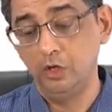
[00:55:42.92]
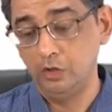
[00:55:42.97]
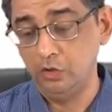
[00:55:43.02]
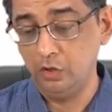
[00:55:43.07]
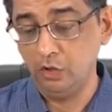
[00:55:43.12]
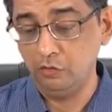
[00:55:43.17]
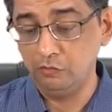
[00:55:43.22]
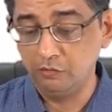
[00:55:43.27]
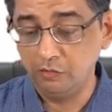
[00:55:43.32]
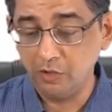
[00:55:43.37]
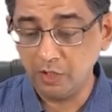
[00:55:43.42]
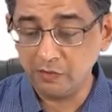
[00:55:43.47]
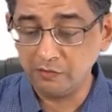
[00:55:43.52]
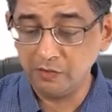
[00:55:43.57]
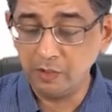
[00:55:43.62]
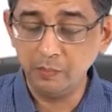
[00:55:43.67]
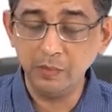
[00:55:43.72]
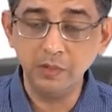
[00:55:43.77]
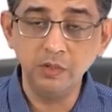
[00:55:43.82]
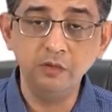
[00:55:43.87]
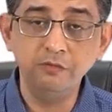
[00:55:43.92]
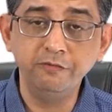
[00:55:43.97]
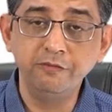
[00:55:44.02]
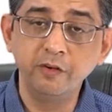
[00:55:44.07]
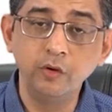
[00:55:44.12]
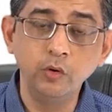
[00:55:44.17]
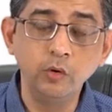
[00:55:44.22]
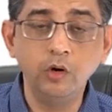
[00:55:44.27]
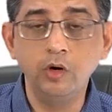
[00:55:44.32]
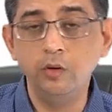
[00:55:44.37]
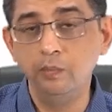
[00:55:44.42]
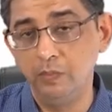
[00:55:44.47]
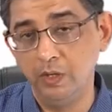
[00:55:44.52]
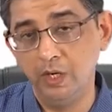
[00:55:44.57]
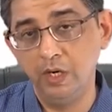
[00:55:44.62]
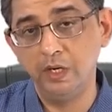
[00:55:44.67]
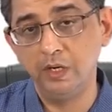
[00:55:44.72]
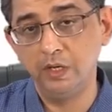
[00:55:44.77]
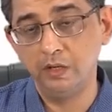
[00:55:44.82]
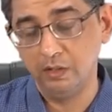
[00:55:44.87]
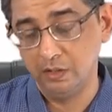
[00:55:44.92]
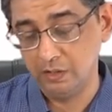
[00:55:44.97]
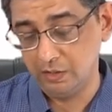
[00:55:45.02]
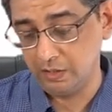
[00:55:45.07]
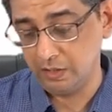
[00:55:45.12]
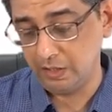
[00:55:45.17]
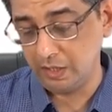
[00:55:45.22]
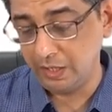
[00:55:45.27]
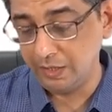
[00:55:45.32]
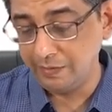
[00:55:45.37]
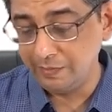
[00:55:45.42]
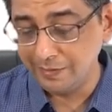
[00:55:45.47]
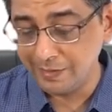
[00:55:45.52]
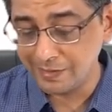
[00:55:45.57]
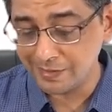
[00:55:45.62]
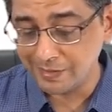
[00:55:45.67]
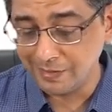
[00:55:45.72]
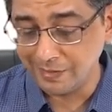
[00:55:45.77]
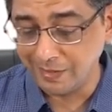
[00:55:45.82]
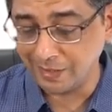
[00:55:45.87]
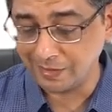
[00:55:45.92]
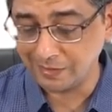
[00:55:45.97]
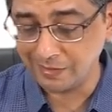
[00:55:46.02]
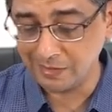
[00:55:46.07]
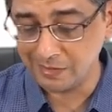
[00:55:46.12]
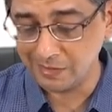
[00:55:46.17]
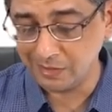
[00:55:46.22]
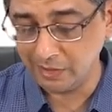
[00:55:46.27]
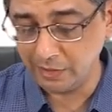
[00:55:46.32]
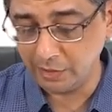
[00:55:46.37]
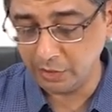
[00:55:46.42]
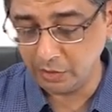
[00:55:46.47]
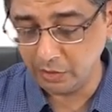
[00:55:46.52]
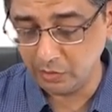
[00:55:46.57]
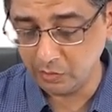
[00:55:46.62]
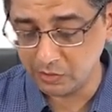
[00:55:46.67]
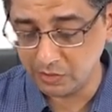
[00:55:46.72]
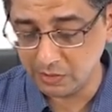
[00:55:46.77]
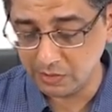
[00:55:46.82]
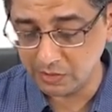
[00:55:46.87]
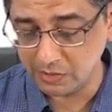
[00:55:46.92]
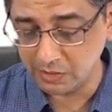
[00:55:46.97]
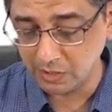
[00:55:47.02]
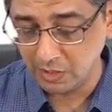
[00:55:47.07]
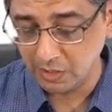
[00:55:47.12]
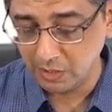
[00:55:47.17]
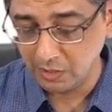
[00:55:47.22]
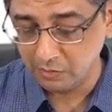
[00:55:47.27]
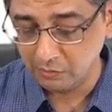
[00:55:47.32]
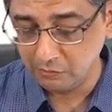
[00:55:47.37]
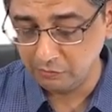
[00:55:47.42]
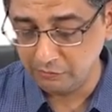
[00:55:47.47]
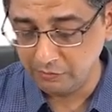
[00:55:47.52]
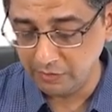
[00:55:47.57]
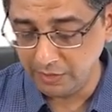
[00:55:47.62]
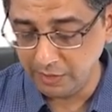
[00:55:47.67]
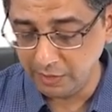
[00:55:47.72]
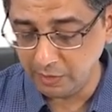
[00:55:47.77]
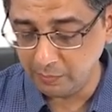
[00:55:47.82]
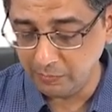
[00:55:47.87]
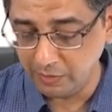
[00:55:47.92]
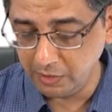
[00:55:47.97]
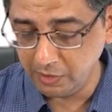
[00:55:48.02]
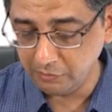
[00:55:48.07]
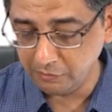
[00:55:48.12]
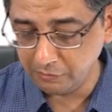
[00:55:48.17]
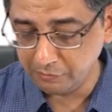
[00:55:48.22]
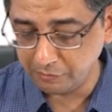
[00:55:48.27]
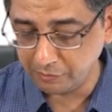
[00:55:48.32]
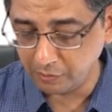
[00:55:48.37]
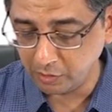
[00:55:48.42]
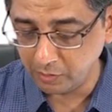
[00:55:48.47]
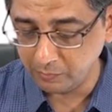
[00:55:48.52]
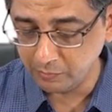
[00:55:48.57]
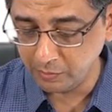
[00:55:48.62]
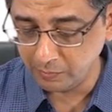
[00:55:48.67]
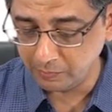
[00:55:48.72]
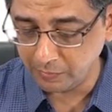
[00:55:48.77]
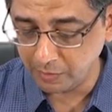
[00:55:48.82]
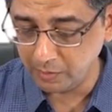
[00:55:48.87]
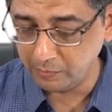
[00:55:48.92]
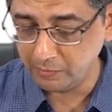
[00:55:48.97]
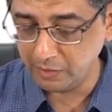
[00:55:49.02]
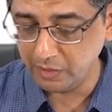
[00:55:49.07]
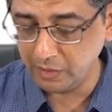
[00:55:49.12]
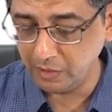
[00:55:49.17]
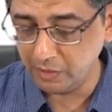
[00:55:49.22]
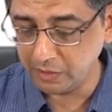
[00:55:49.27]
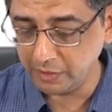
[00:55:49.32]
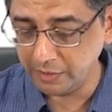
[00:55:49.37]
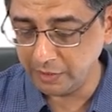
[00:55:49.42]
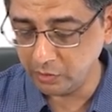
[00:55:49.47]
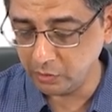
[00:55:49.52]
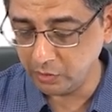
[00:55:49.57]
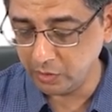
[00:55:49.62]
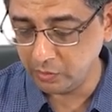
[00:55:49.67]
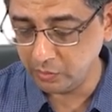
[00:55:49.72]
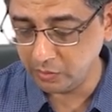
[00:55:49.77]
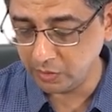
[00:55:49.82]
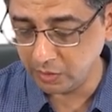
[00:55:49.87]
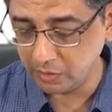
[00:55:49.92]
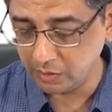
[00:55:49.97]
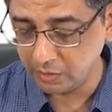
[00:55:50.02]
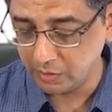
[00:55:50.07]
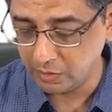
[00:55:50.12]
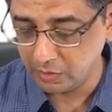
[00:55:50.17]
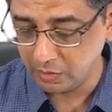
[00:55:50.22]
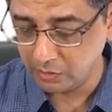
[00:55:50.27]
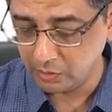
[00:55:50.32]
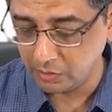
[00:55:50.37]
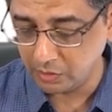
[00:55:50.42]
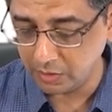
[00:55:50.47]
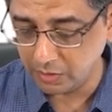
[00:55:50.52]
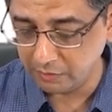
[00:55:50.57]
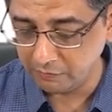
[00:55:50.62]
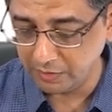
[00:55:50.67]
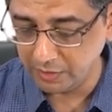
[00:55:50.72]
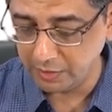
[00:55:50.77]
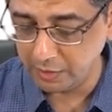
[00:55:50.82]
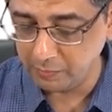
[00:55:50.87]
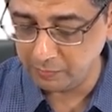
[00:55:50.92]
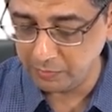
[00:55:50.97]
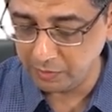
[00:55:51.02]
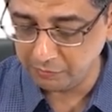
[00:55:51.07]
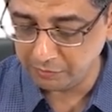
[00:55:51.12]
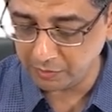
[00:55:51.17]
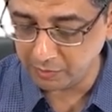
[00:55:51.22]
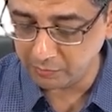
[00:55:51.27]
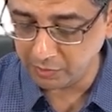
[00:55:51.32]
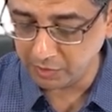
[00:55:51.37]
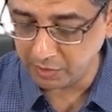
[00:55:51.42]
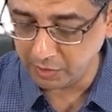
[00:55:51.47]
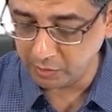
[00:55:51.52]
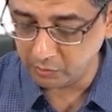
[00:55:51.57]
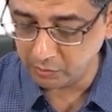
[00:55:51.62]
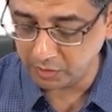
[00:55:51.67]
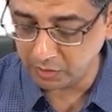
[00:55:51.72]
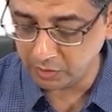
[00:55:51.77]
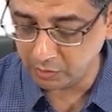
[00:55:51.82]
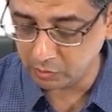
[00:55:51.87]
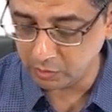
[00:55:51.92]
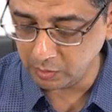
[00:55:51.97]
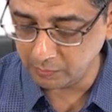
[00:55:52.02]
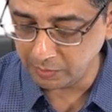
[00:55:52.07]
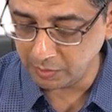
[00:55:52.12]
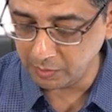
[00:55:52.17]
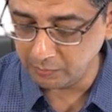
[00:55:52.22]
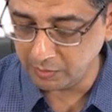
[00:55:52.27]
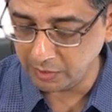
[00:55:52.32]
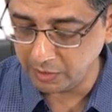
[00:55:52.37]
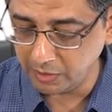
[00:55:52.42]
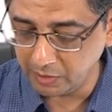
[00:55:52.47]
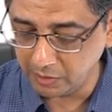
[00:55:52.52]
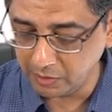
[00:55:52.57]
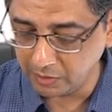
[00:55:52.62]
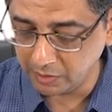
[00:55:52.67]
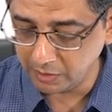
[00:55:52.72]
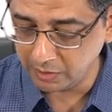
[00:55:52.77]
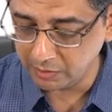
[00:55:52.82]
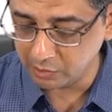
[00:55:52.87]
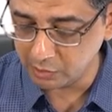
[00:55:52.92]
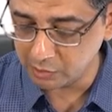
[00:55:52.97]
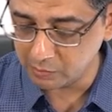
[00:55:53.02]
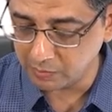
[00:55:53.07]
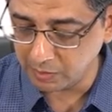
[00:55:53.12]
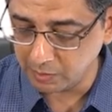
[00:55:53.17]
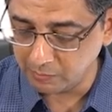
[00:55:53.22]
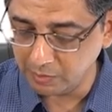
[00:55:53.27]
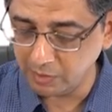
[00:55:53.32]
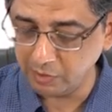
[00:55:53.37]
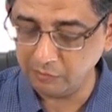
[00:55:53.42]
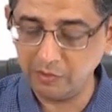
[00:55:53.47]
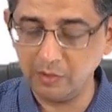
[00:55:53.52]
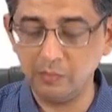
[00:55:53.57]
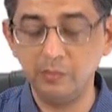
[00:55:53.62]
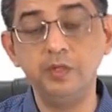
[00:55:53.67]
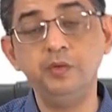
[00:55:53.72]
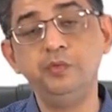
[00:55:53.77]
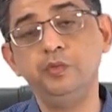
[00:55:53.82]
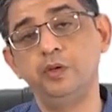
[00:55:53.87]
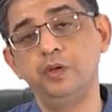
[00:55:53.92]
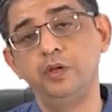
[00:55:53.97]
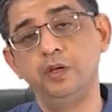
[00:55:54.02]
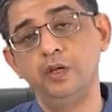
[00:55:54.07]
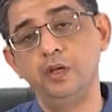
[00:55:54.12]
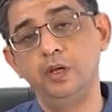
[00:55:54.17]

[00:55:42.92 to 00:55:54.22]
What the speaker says: Now, what will be the flow of blood in this ductus arteriosus? Will it be from the pulmonary artery to aorta, or will it be from the aorta to the pulmonary artery in this baby after birth?